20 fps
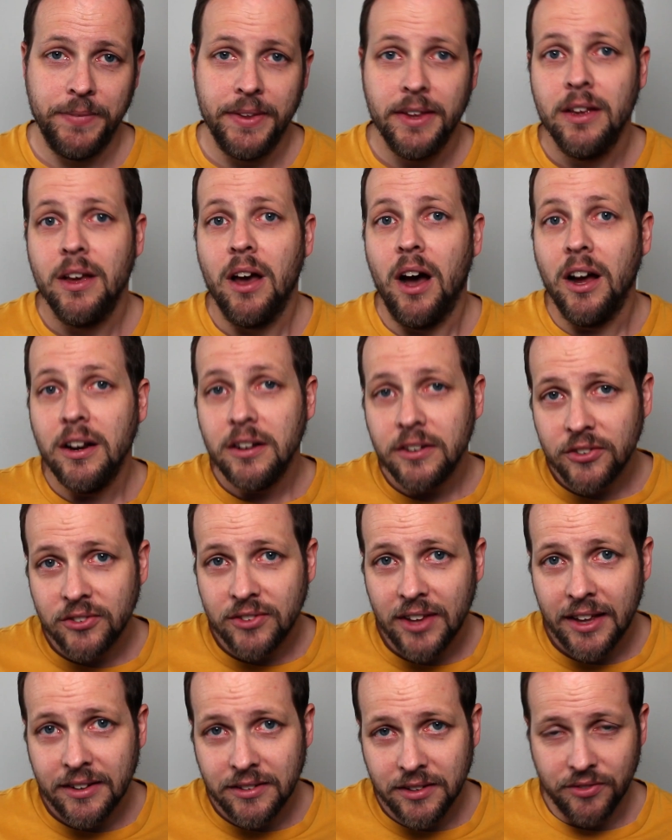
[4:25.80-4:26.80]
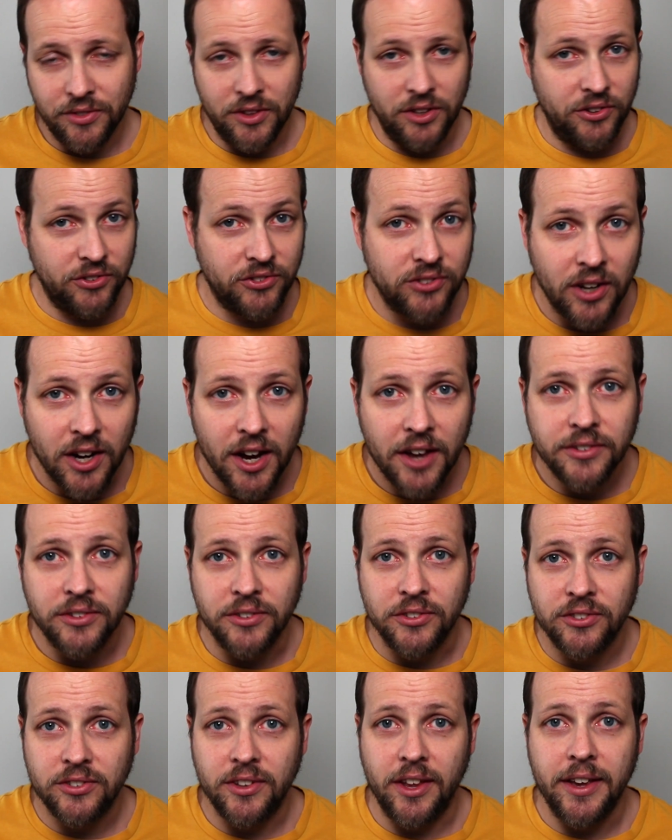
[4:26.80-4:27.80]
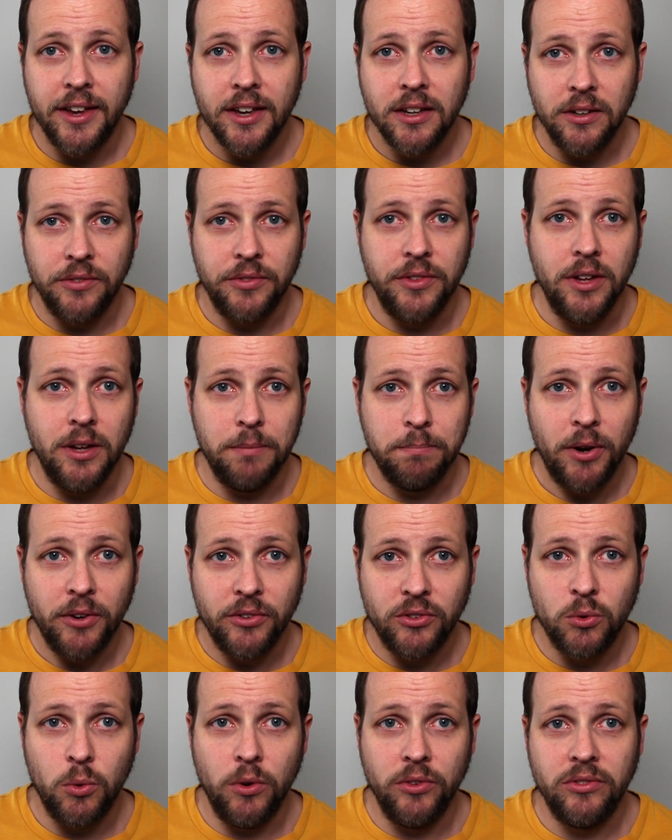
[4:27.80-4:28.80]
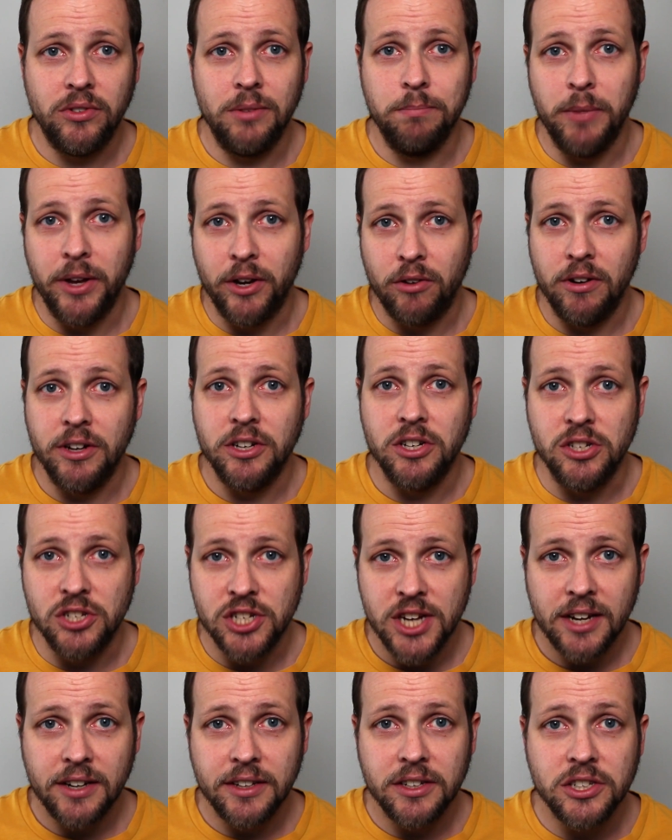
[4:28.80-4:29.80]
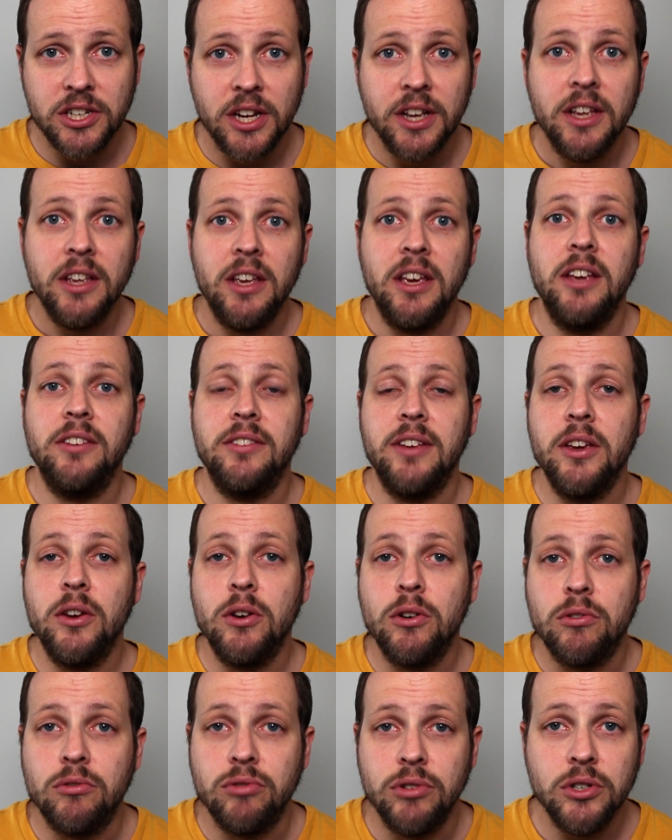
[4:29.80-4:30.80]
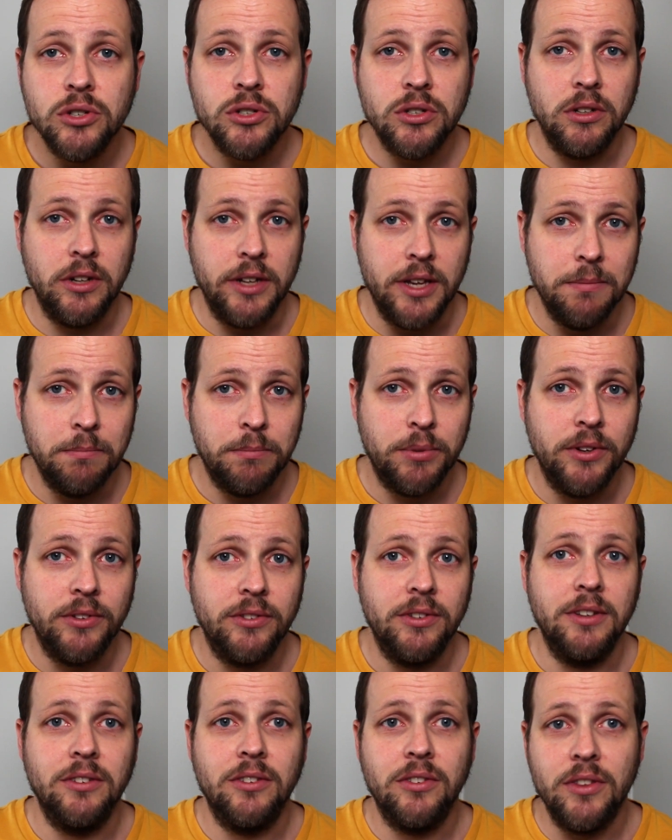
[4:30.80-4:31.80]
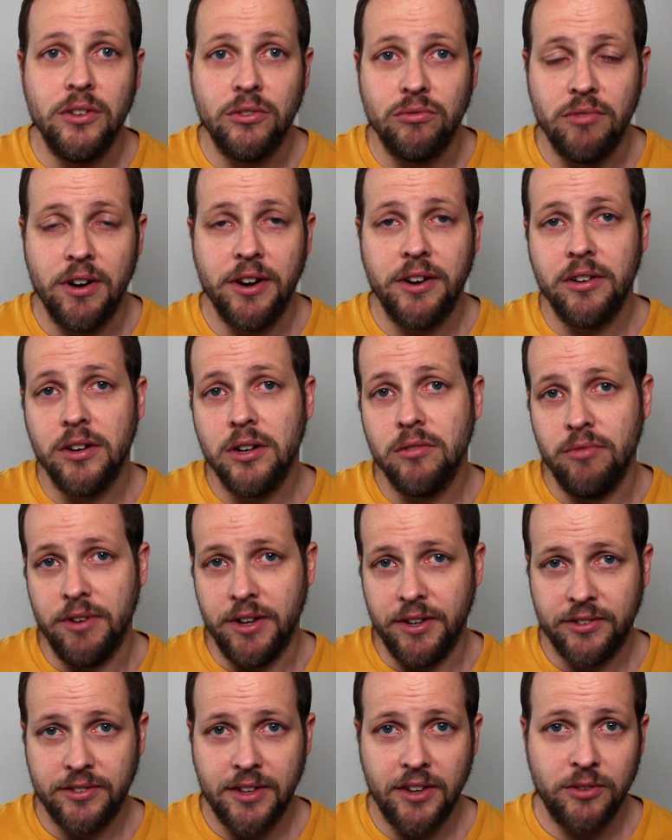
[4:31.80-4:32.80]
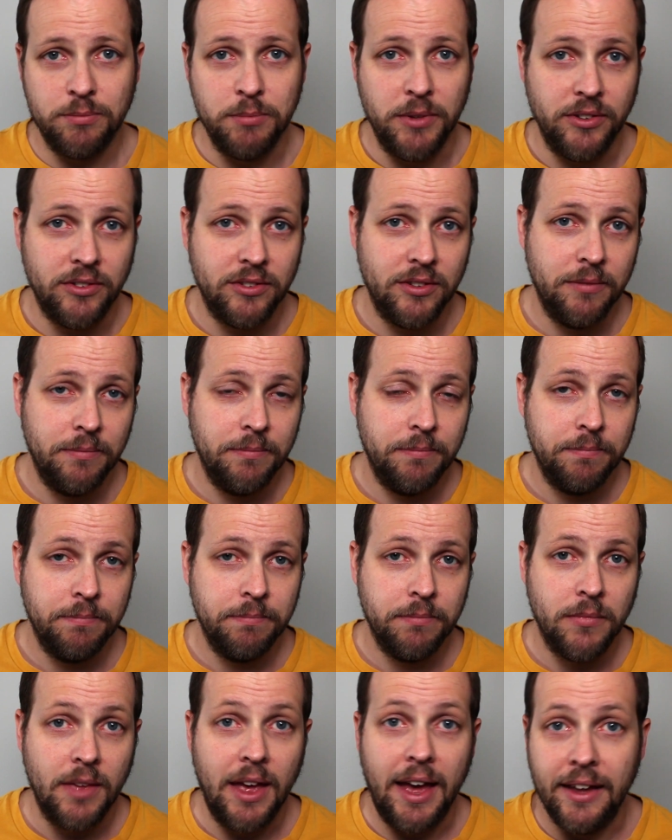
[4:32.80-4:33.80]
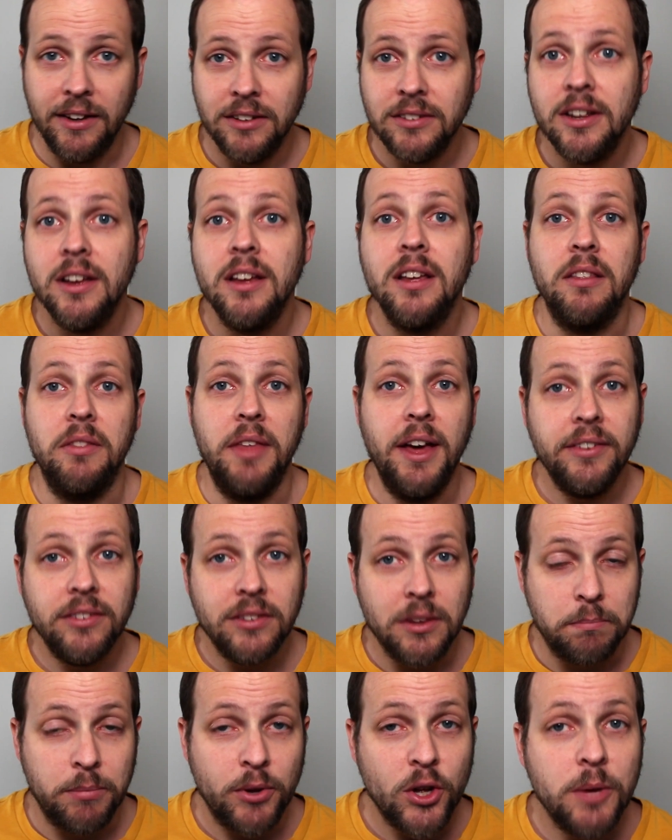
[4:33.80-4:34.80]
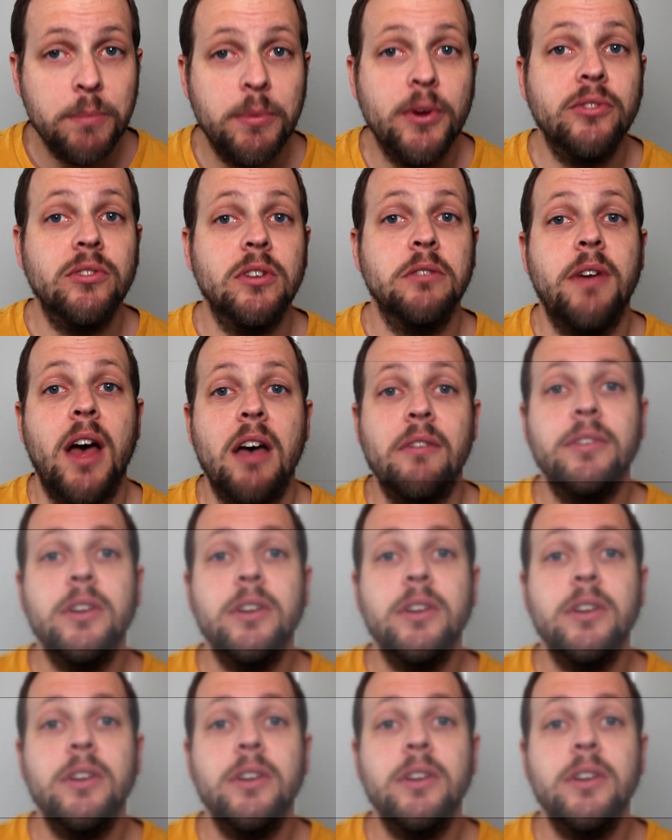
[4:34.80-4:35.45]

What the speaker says: Understanding the size and scale of the post-quantum migration challenge is a crucial input into this regular reassessment, and that's the purpose of having a